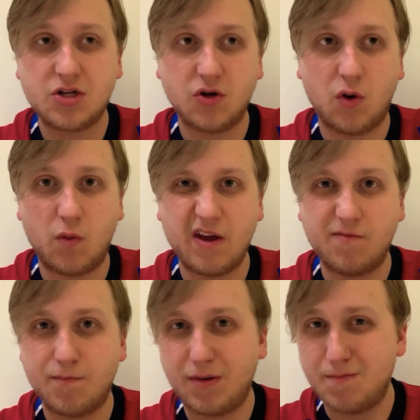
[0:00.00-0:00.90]
or we've
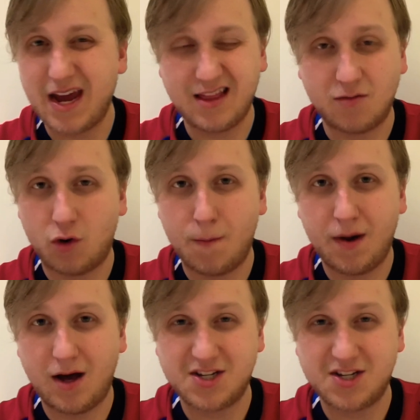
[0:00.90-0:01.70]
made the wrong pass,